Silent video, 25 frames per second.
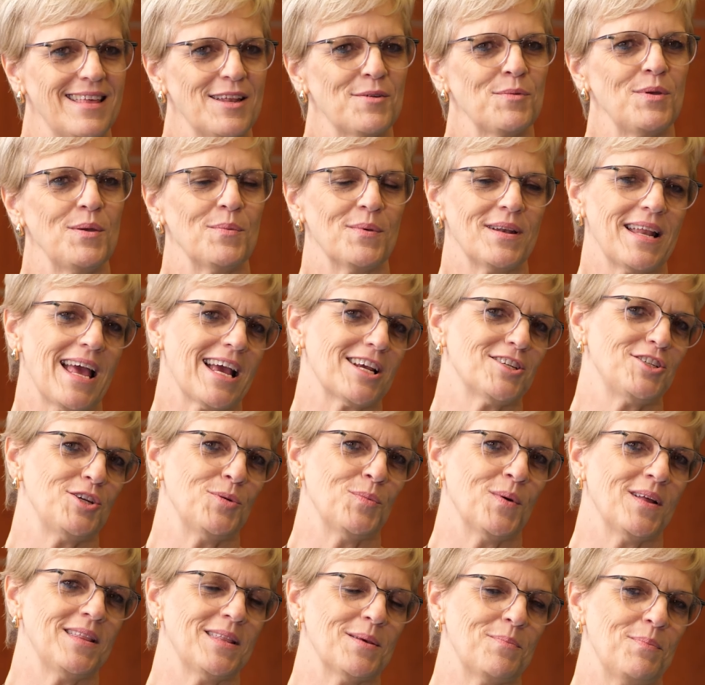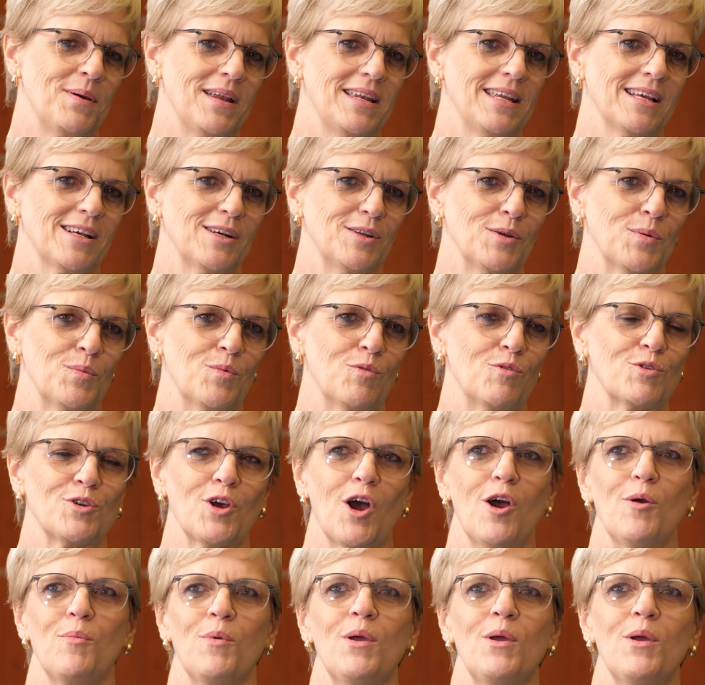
that we would actually win the Pinnacle Award.